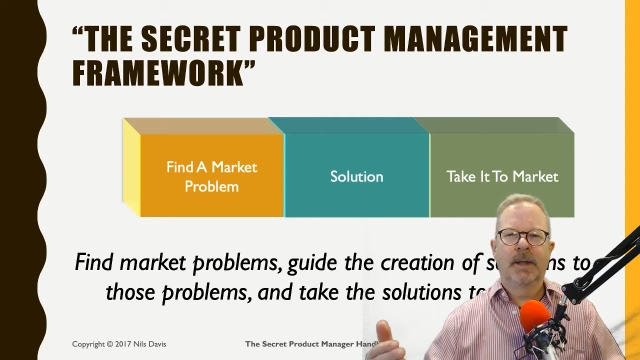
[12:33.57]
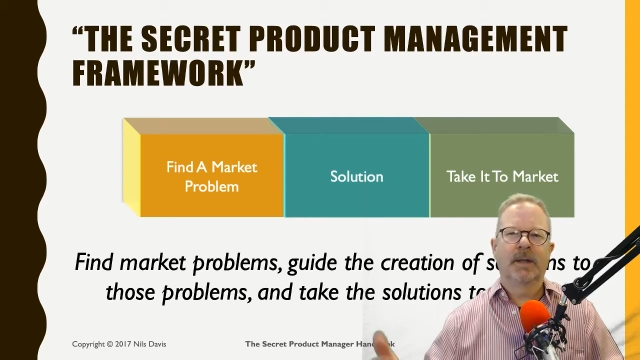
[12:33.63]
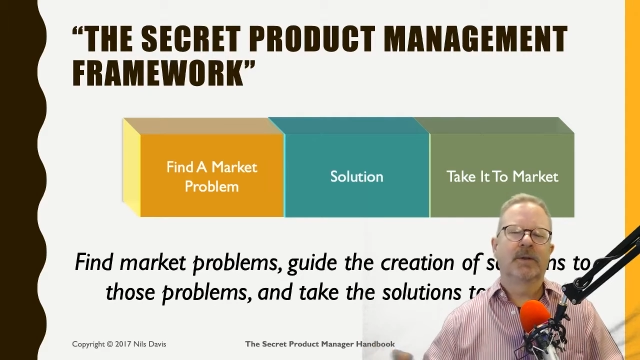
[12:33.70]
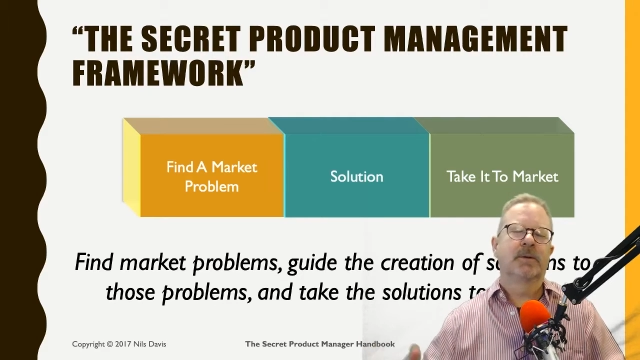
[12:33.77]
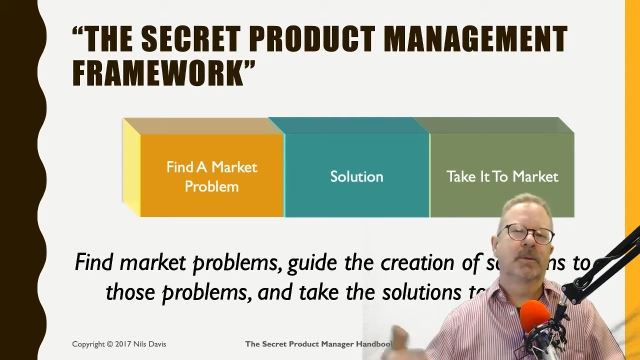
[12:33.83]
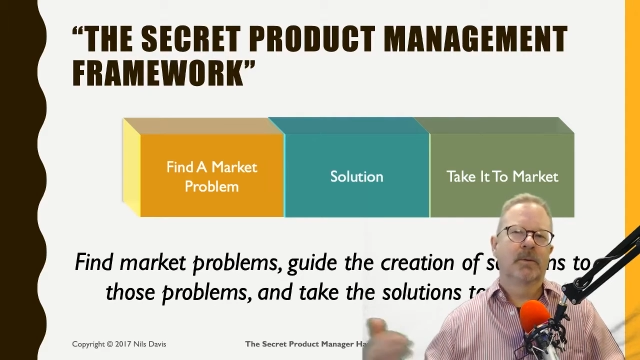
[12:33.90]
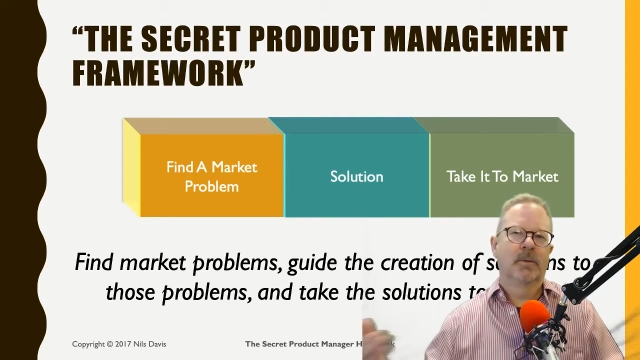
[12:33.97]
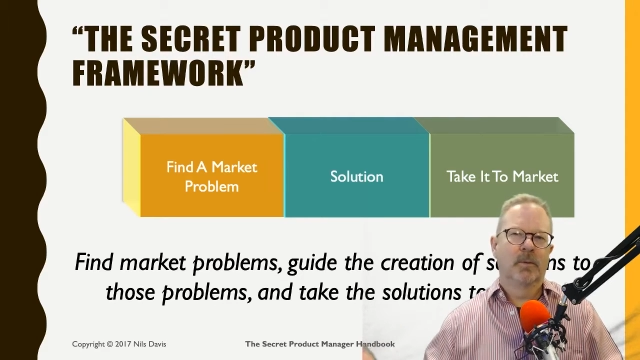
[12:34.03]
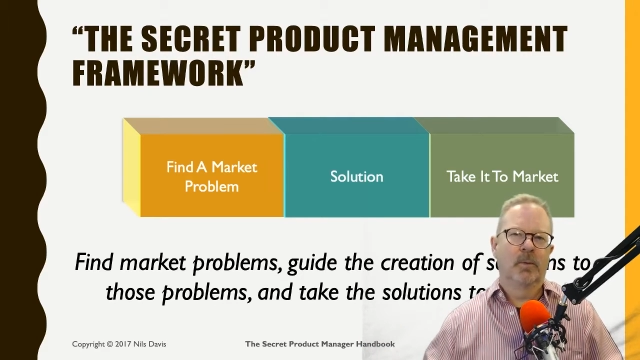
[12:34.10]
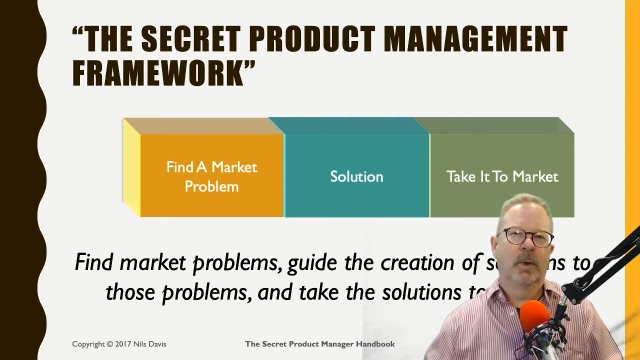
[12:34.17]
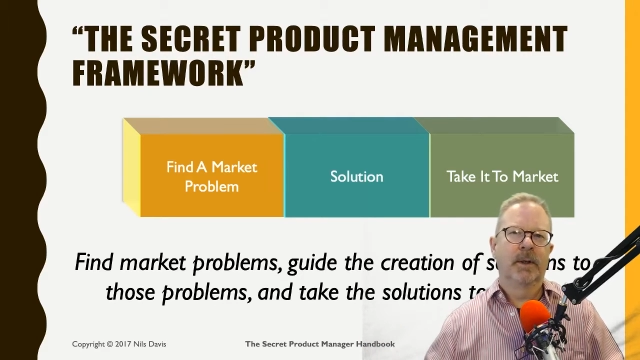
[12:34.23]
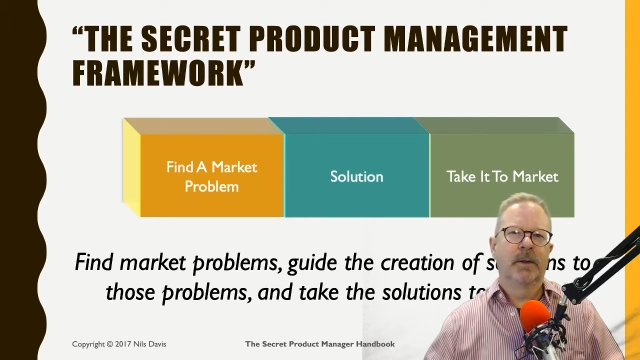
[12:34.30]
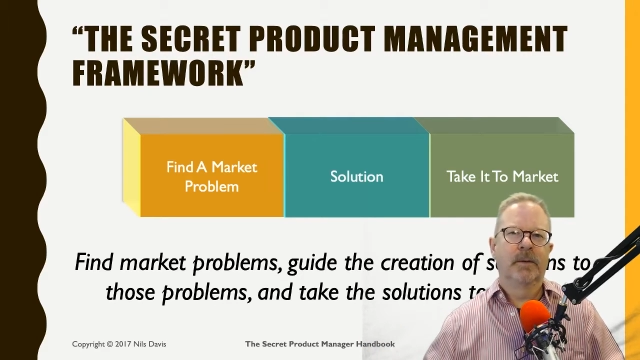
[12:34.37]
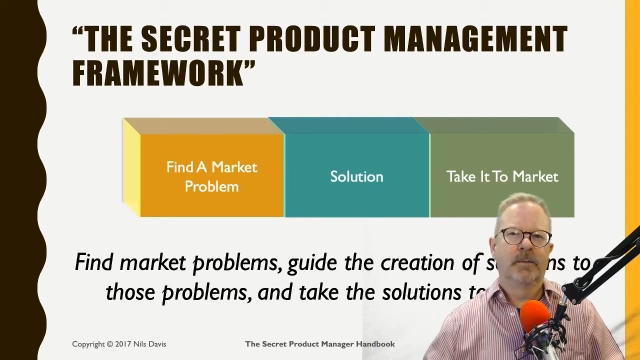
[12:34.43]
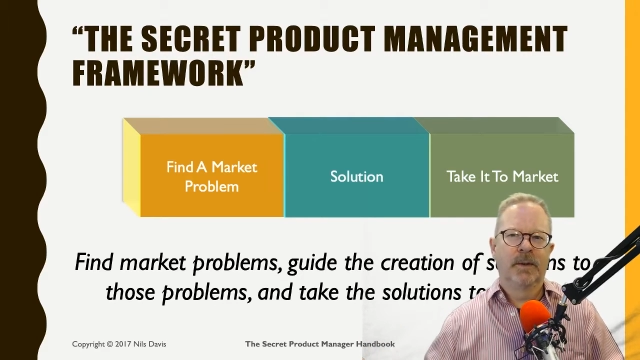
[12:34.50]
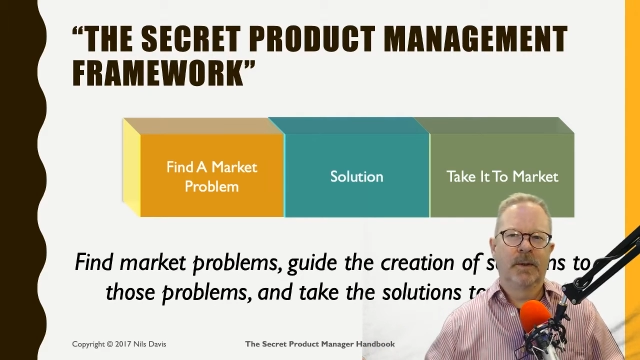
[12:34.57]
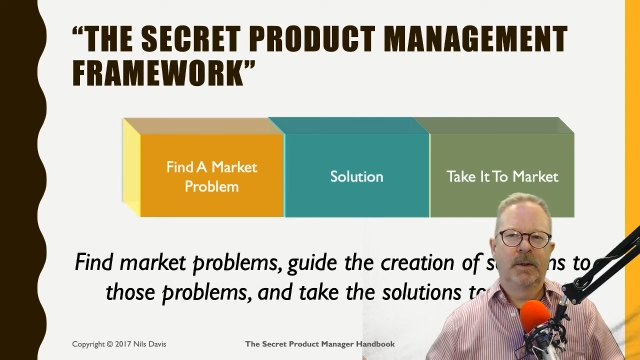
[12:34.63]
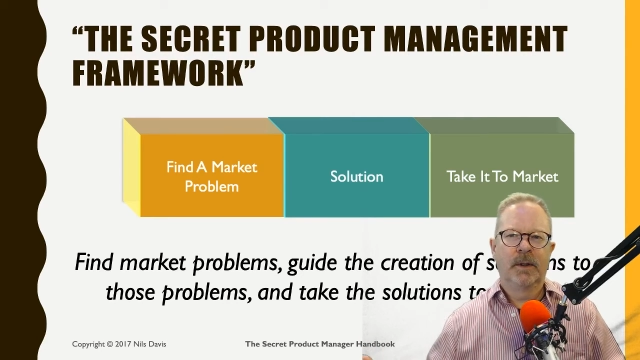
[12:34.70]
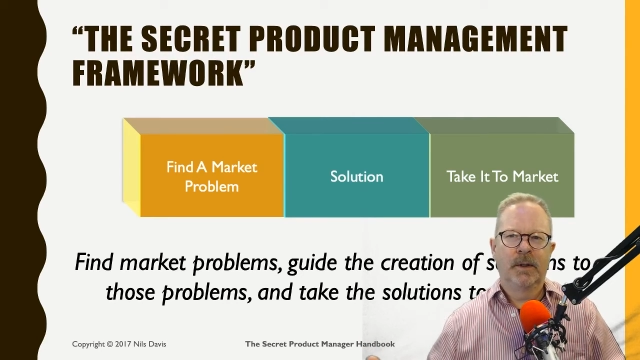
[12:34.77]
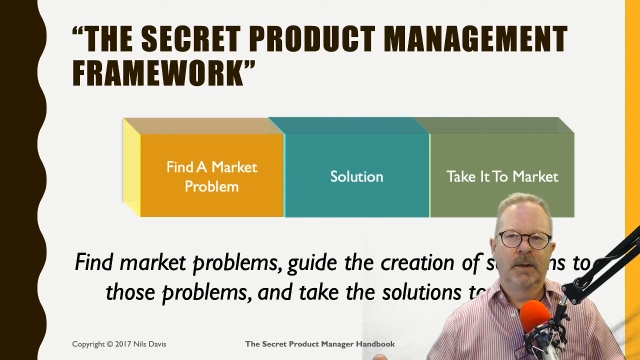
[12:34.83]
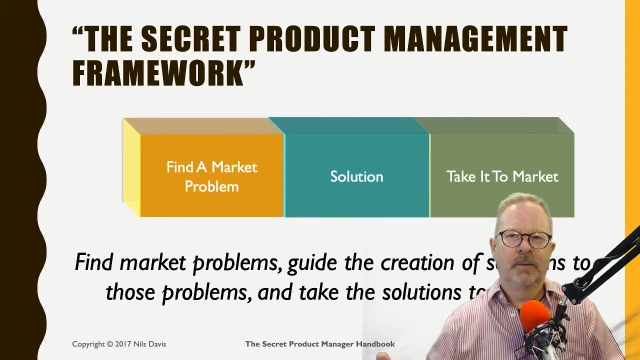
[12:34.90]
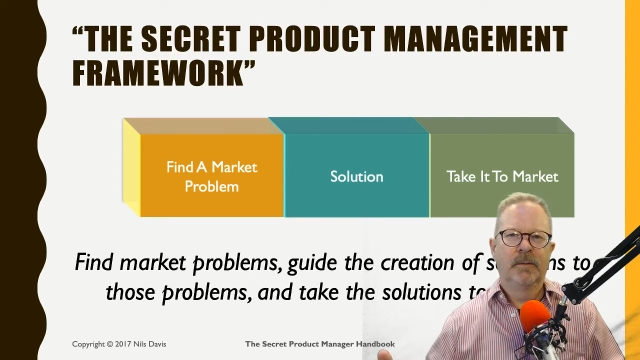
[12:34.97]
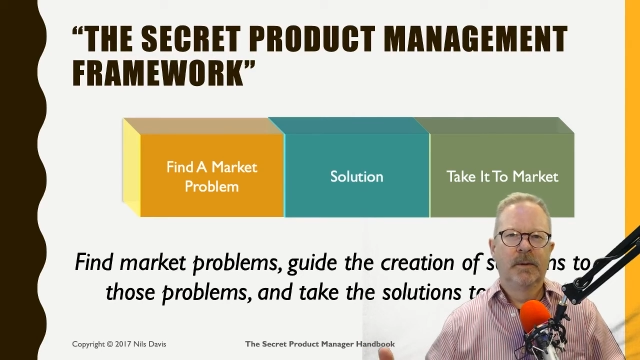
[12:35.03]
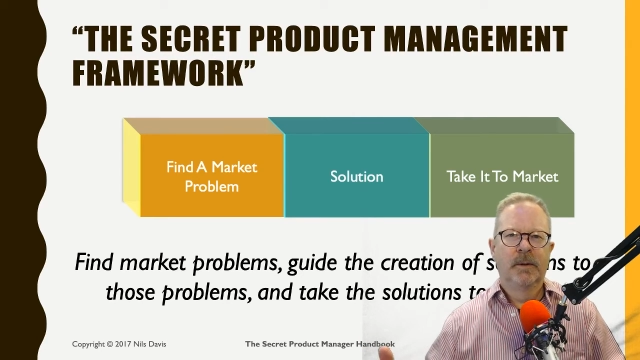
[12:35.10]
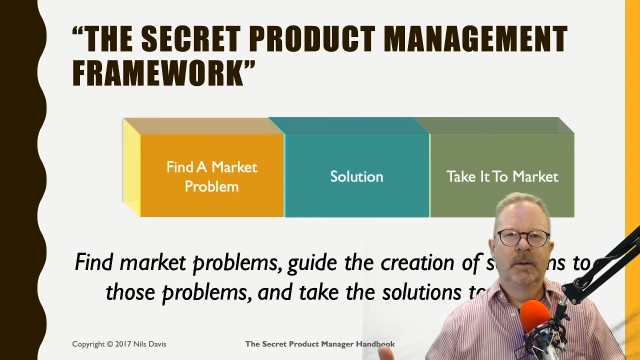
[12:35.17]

That's what the